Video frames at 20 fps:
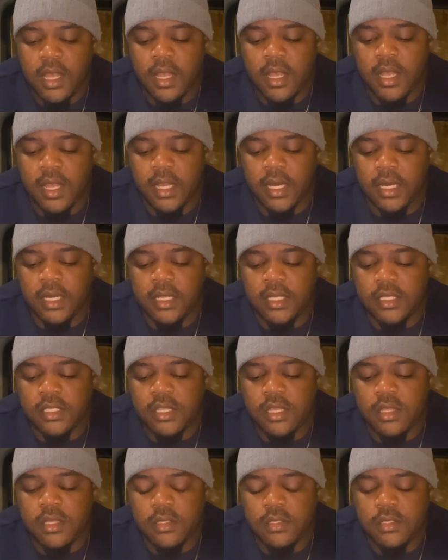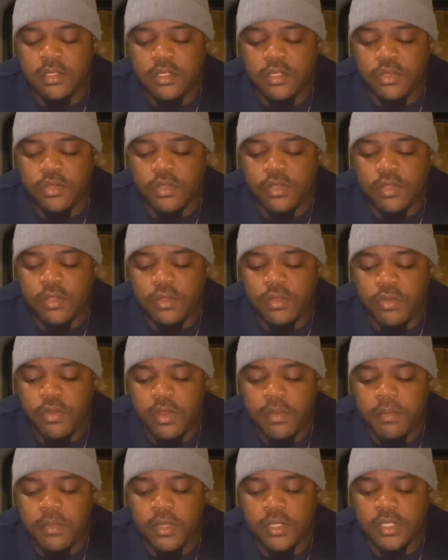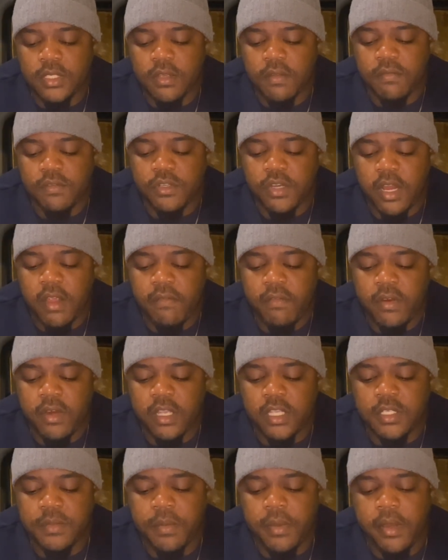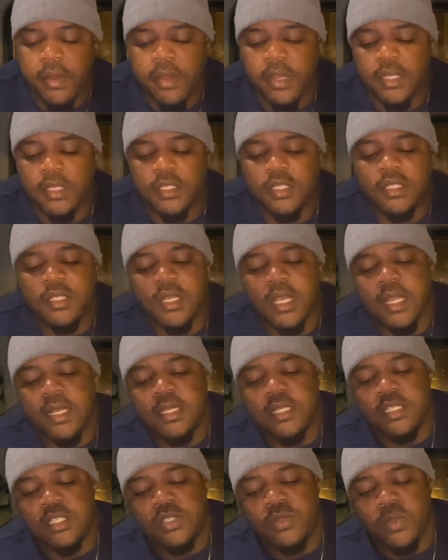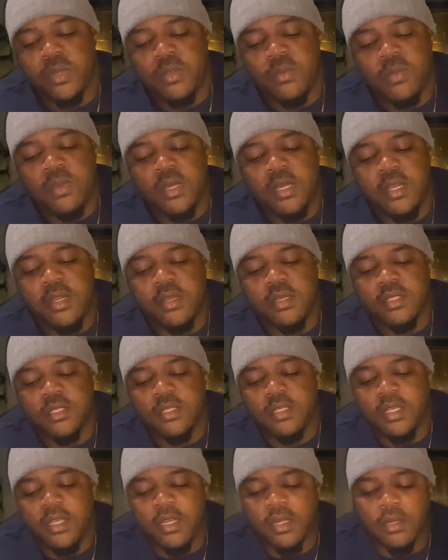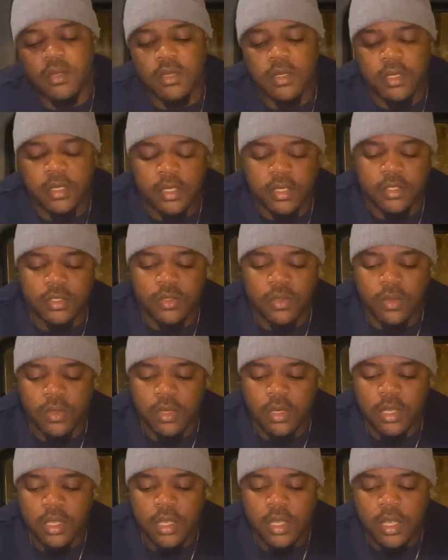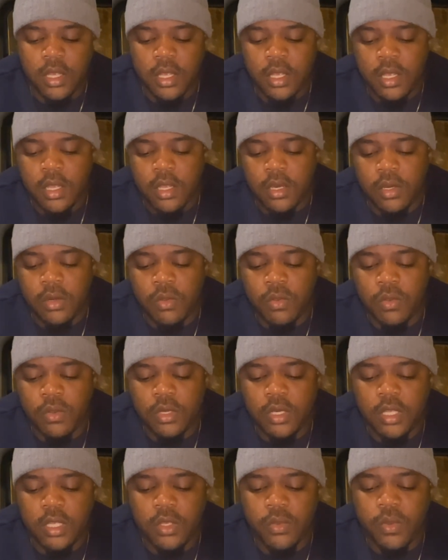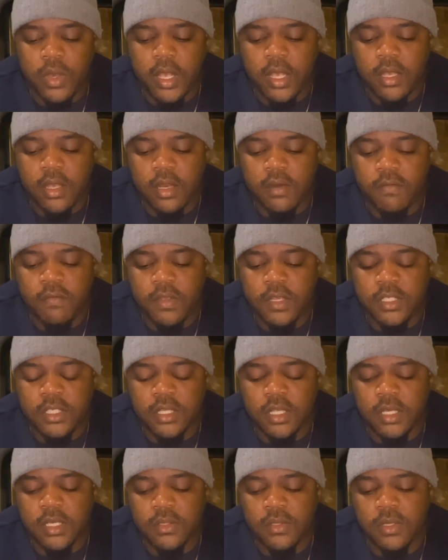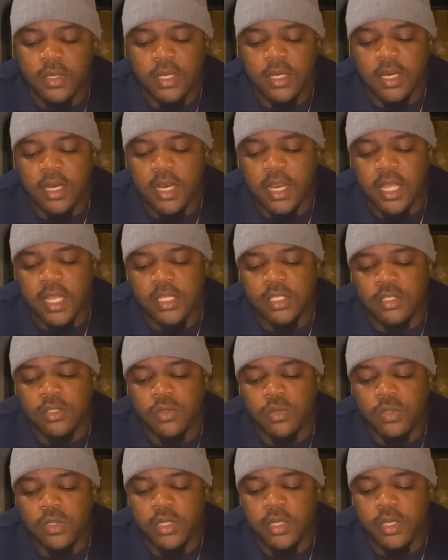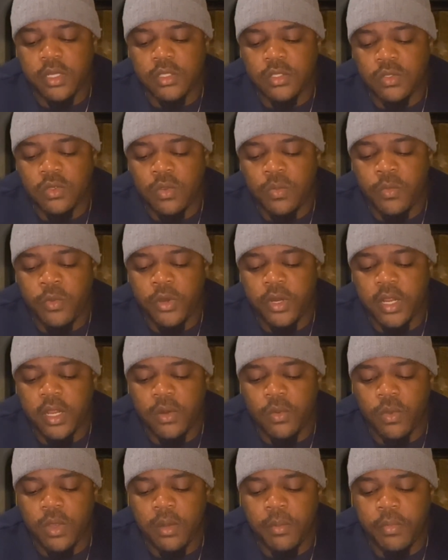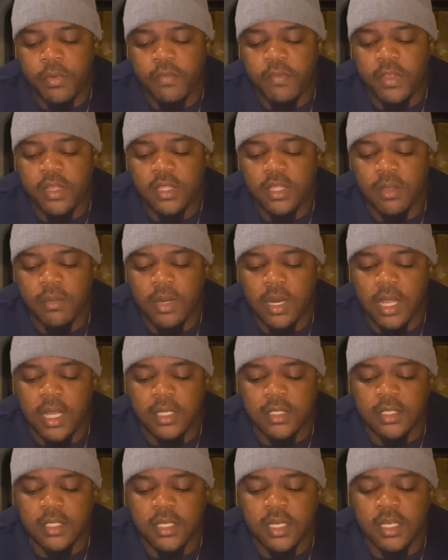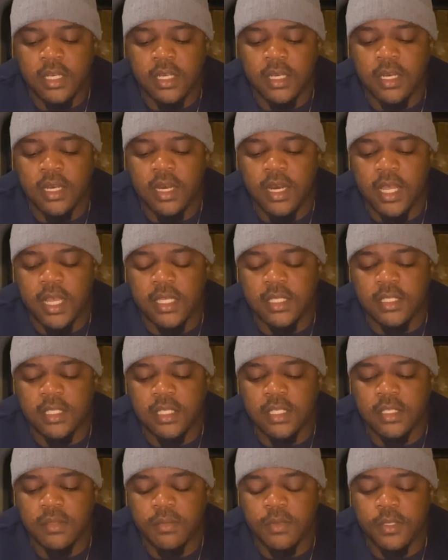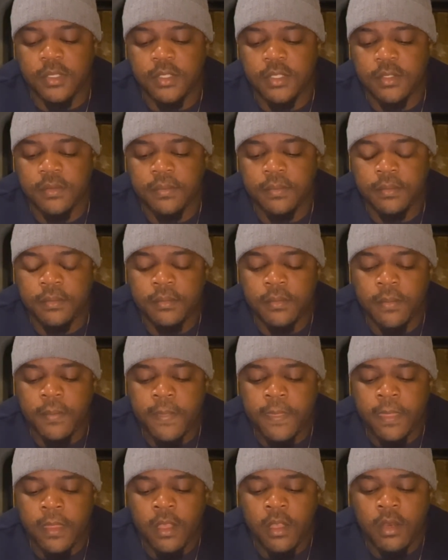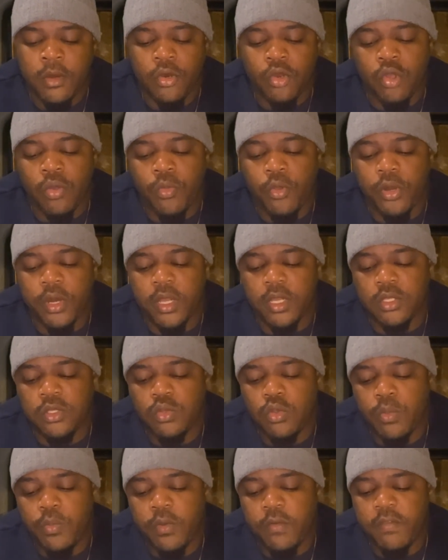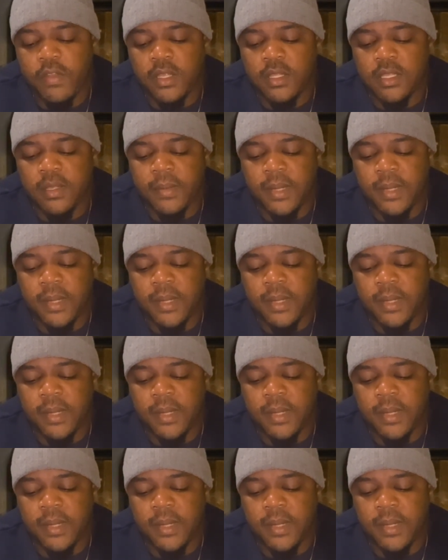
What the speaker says: at least 3 months of driving experience, at least 21 years old, no DUI conviction within the last 2 years, no more than 1 preventable accident in the last 6 months, no more than 2 preventable